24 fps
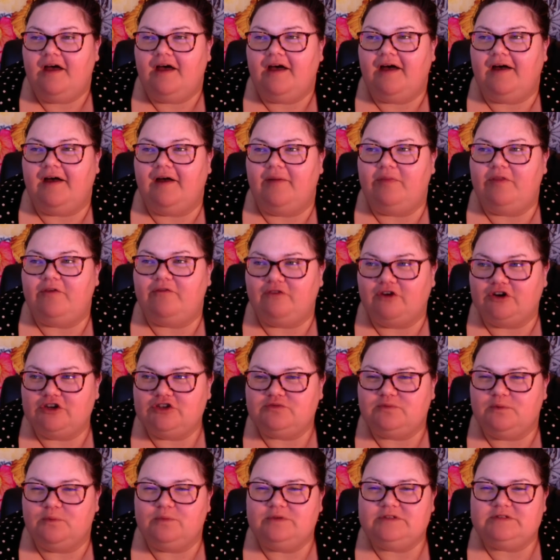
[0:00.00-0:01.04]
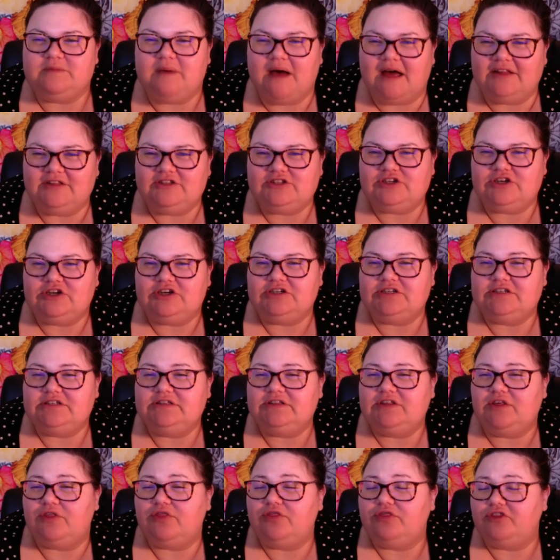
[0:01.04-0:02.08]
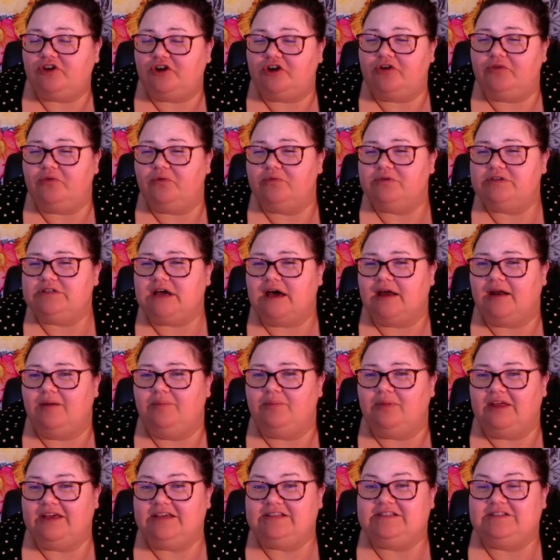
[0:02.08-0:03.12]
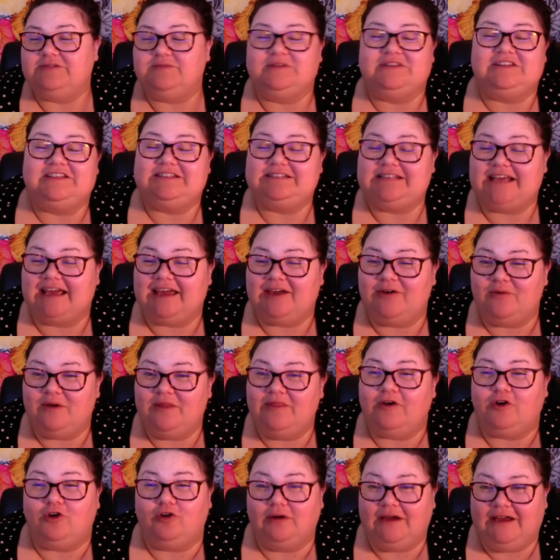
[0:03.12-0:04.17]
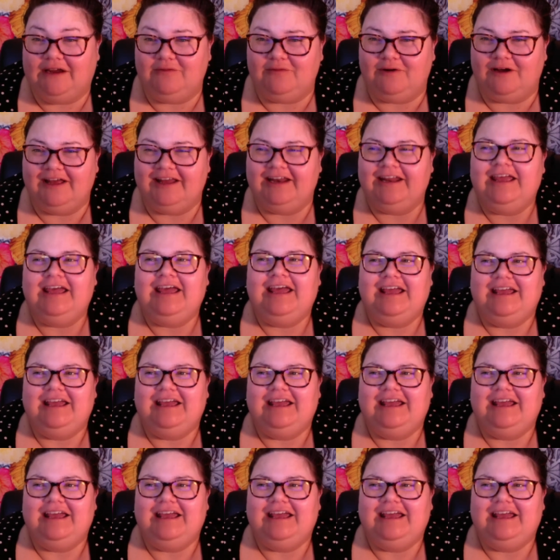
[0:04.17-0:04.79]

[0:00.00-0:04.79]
The first one was monsters, the third one was haunted places, but the second one, the green one,